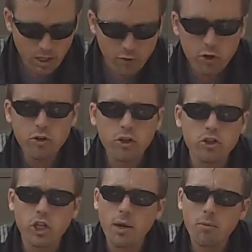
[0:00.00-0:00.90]
if you don't do your
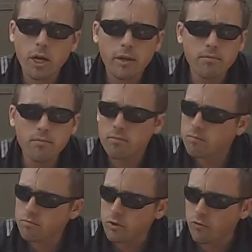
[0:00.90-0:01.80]
job right,
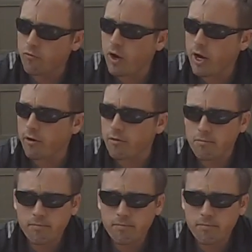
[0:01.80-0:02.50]
you're fired.